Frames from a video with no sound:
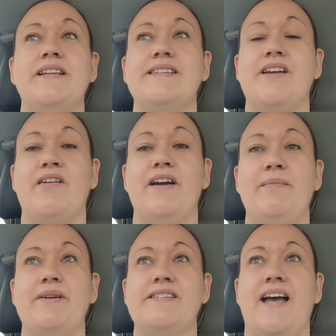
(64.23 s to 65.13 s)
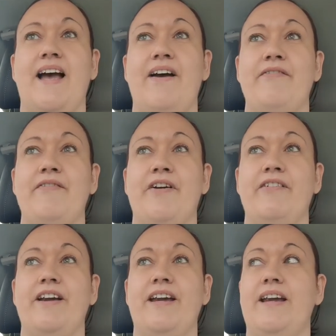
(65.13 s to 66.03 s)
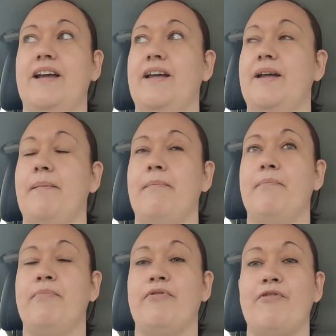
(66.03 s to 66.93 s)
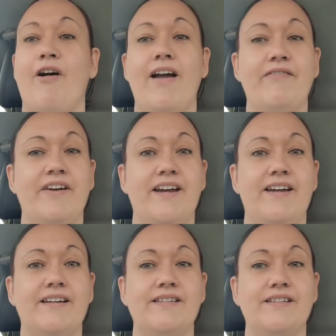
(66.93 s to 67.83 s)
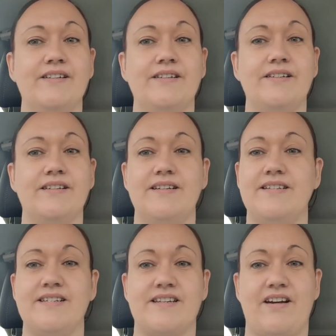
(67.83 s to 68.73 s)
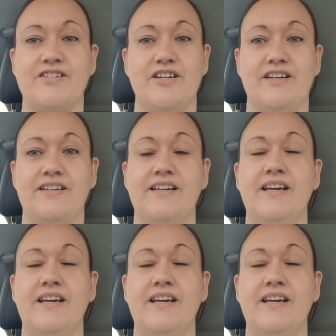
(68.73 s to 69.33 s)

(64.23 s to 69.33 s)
this time to have a very private discussion.